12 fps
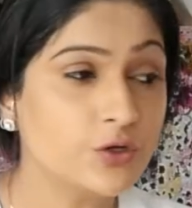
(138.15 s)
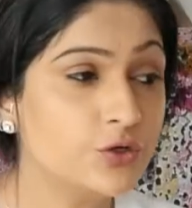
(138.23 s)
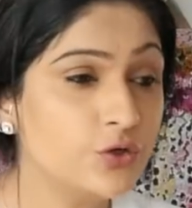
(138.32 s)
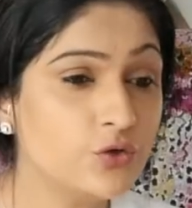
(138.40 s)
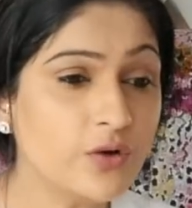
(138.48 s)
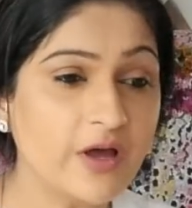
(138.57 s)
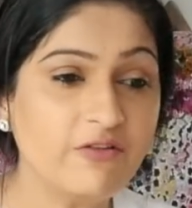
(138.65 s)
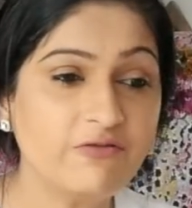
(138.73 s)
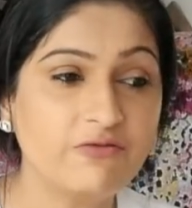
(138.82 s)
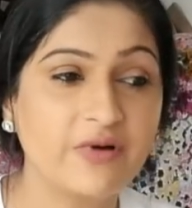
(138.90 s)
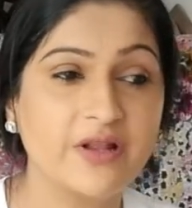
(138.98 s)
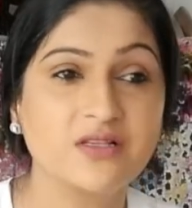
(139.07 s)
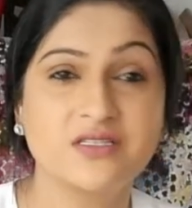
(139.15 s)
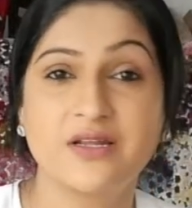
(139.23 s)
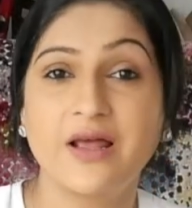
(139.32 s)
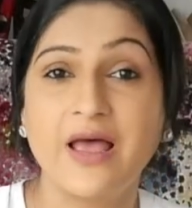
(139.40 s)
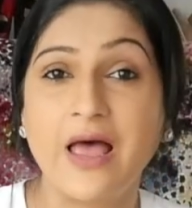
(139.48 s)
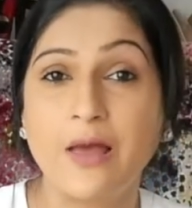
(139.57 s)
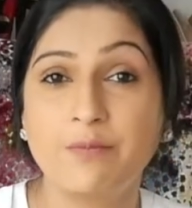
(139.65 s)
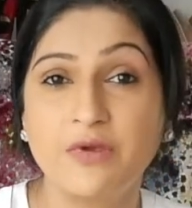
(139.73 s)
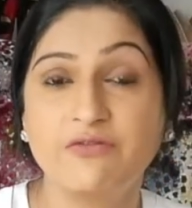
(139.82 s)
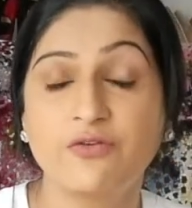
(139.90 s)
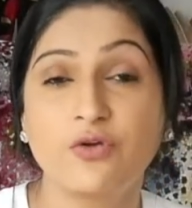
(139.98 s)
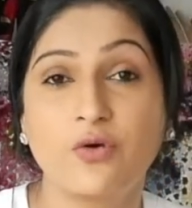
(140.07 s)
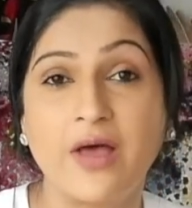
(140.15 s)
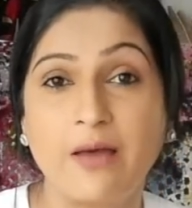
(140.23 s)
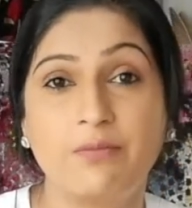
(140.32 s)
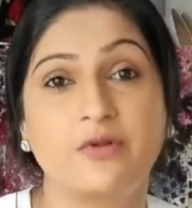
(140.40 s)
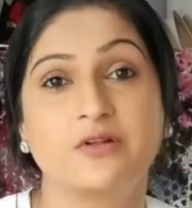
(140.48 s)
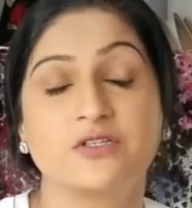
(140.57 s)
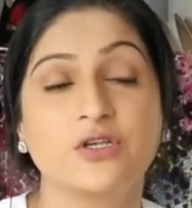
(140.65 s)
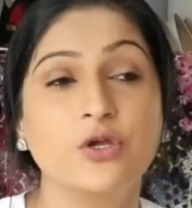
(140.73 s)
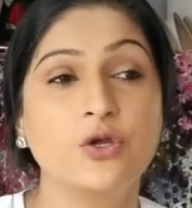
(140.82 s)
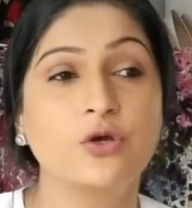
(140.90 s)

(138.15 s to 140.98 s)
Do you have friends that are happy for your happiness?